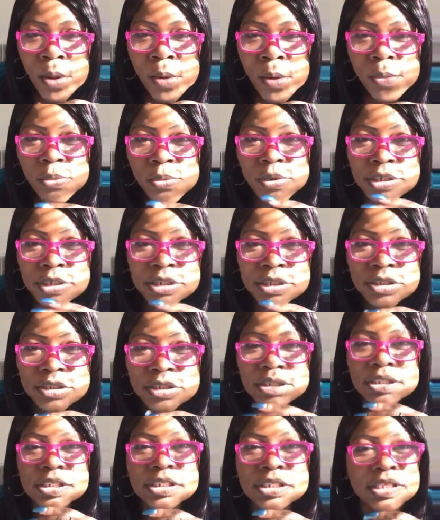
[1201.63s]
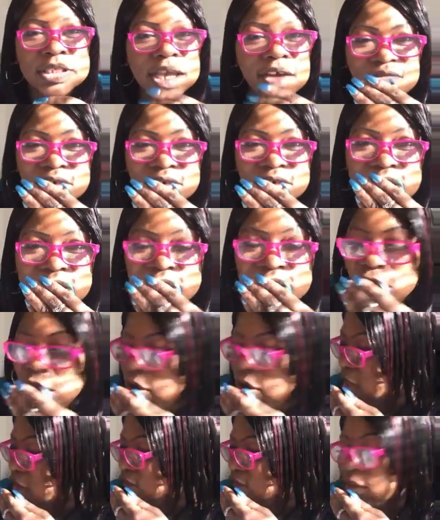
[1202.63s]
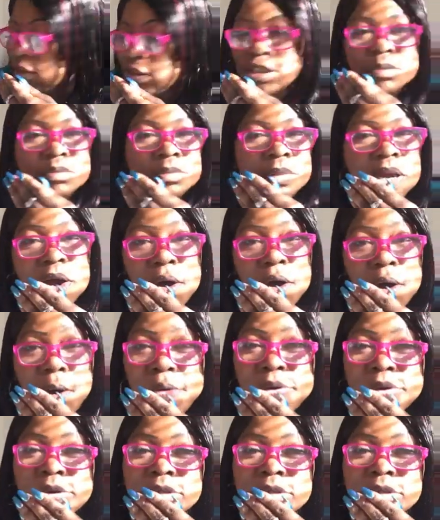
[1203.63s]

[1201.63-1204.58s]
One said, is that for now or that for tomorrow?